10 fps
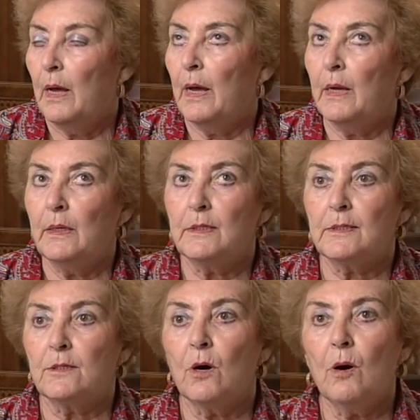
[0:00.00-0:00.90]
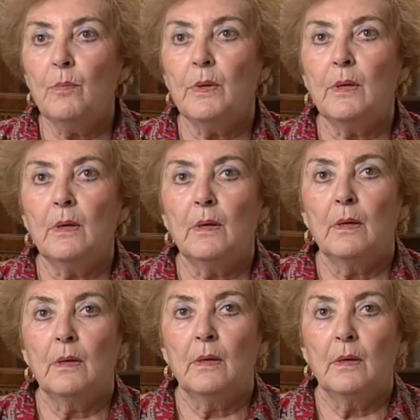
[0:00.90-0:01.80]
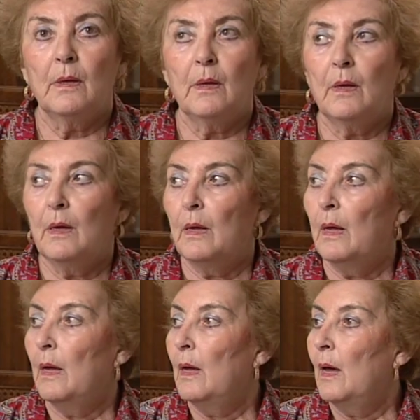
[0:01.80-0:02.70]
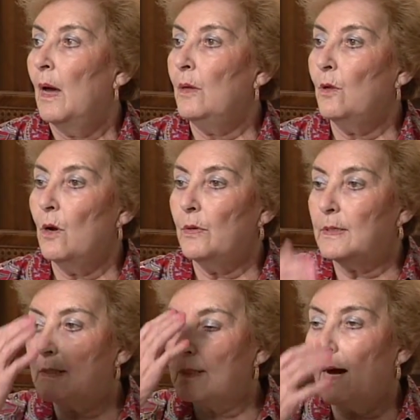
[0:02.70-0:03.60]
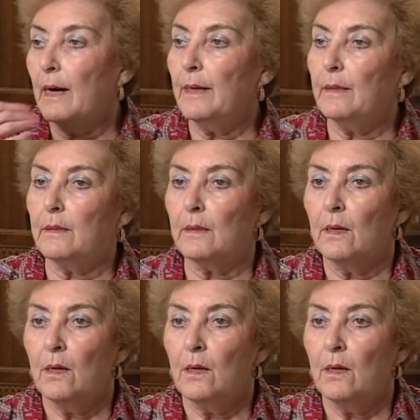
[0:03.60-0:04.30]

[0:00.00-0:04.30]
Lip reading: And he saw me. And, you know, he started